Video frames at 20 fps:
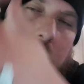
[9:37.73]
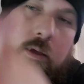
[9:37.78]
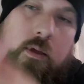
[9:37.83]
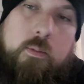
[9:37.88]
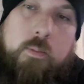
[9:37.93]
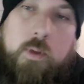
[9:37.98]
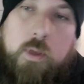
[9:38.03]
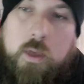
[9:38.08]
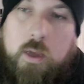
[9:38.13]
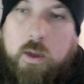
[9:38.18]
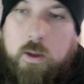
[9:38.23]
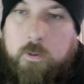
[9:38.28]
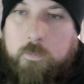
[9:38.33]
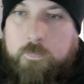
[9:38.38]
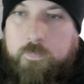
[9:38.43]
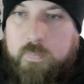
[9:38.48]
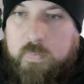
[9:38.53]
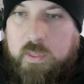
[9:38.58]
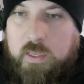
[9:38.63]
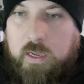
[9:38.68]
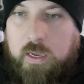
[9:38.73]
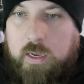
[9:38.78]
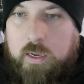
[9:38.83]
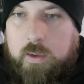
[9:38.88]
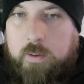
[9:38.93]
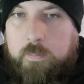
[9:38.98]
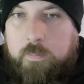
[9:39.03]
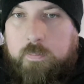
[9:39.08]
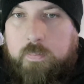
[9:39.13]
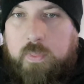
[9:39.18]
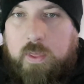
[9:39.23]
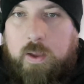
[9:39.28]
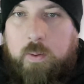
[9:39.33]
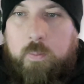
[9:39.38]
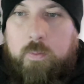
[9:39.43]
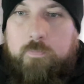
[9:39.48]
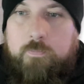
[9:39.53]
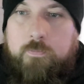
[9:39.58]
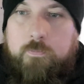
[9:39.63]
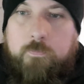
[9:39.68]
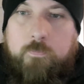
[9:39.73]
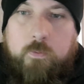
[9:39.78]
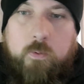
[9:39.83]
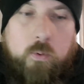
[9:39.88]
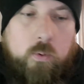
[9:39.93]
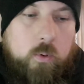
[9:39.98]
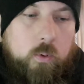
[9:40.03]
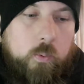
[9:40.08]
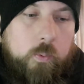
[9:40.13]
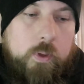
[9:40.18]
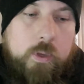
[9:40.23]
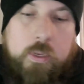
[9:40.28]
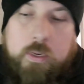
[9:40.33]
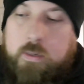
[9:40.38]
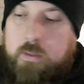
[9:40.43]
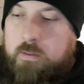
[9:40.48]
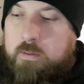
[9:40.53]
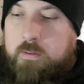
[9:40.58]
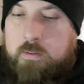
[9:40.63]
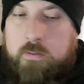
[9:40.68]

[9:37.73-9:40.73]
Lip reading: There we go. That went for £4. I